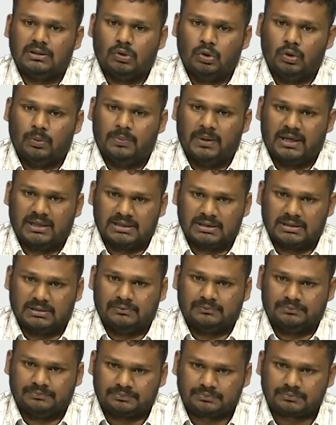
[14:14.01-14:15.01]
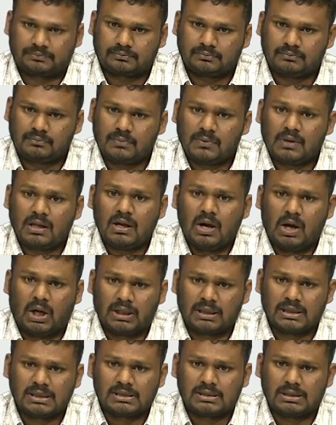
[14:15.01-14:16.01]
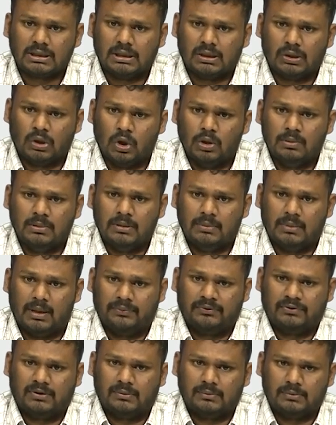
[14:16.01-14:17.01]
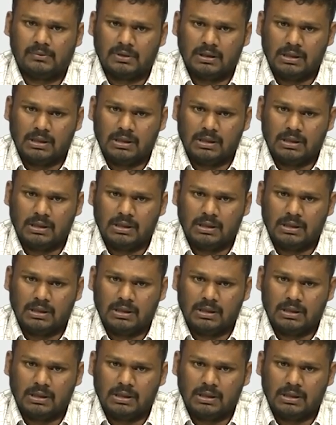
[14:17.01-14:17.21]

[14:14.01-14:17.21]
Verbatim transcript: group action or this uh, homomorphism.